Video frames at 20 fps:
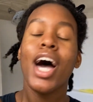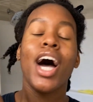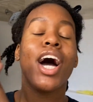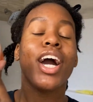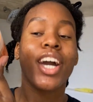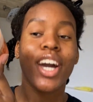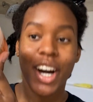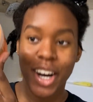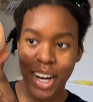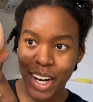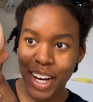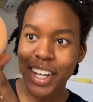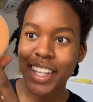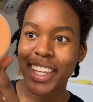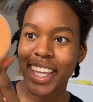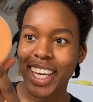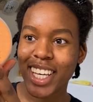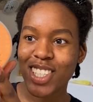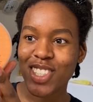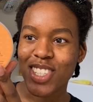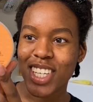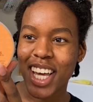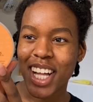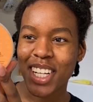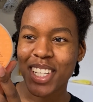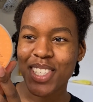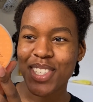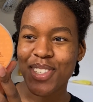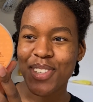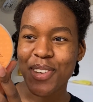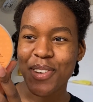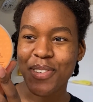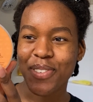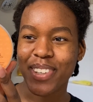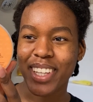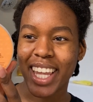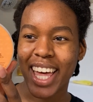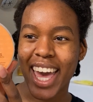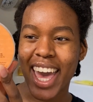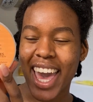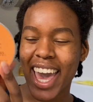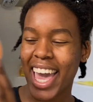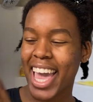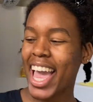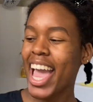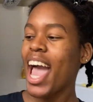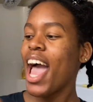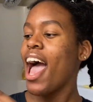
Curling Gel Soufflé.